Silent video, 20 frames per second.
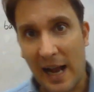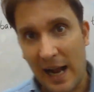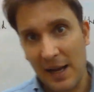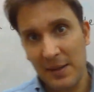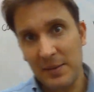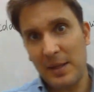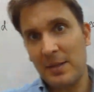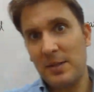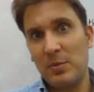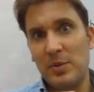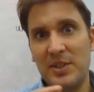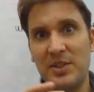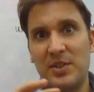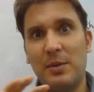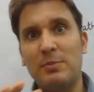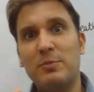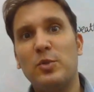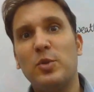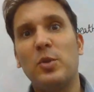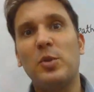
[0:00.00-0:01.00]
and that there were
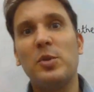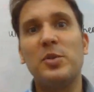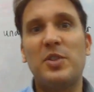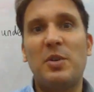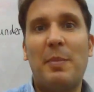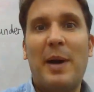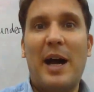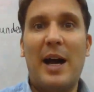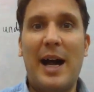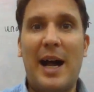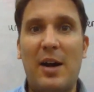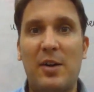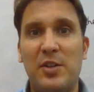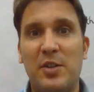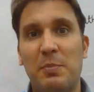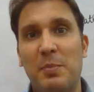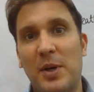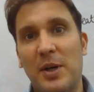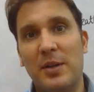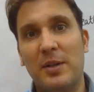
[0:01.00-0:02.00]
some rules about how
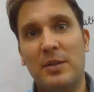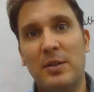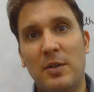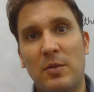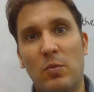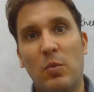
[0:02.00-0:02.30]
you put